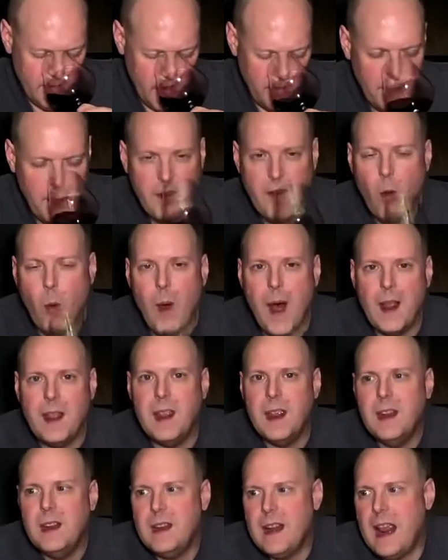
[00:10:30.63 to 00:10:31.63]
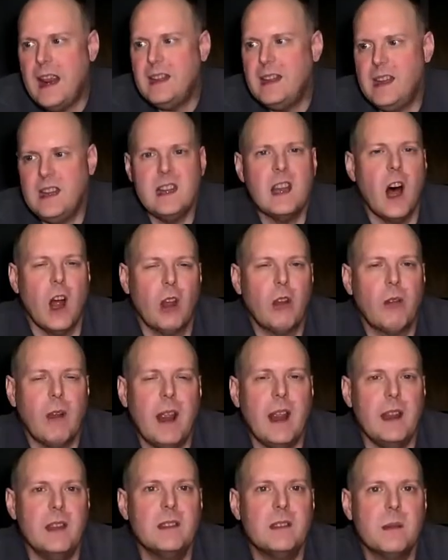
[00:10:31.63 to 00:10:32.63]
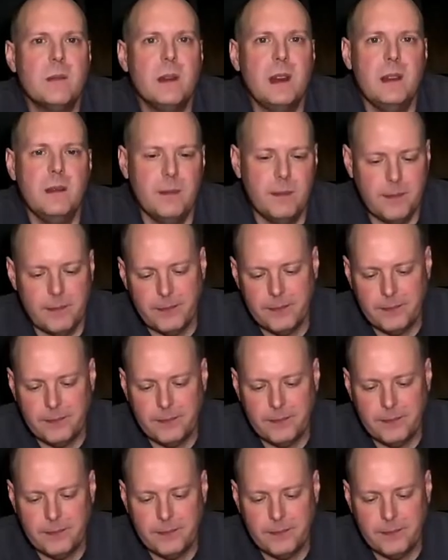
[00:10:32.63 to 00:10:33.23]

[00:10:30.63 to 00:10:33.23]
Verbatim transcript: but of a wine in an $18 range. I mean,